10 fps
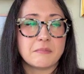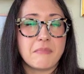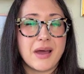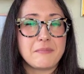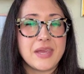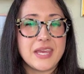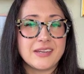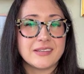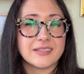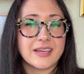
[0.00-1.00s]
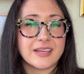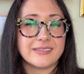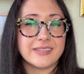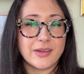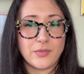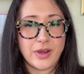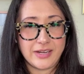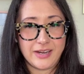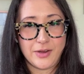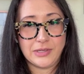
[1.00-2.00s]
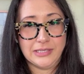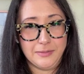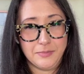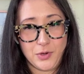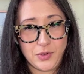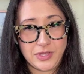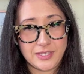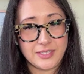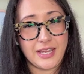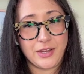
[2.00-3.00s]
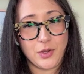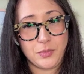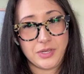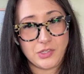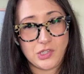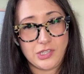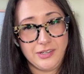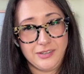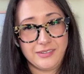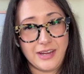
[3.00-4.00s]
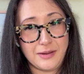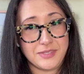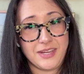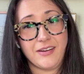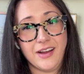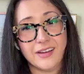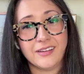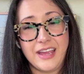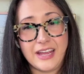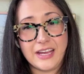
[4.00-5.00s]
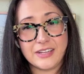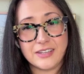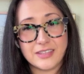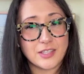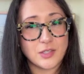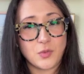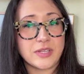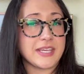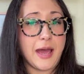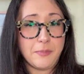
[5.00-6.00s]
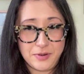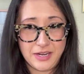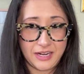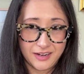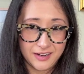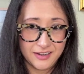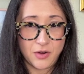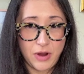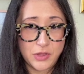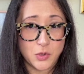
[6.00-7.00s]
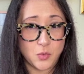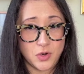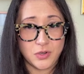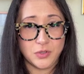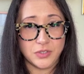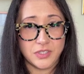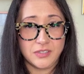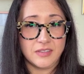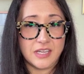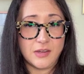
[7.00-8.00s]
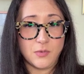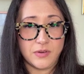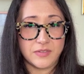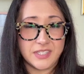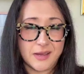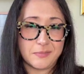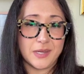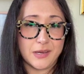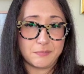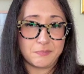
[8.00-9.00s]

my mate is like dead right now in limbo with this psycho bitch named Zara, and this is what's happening around the world, that he would have stepped up.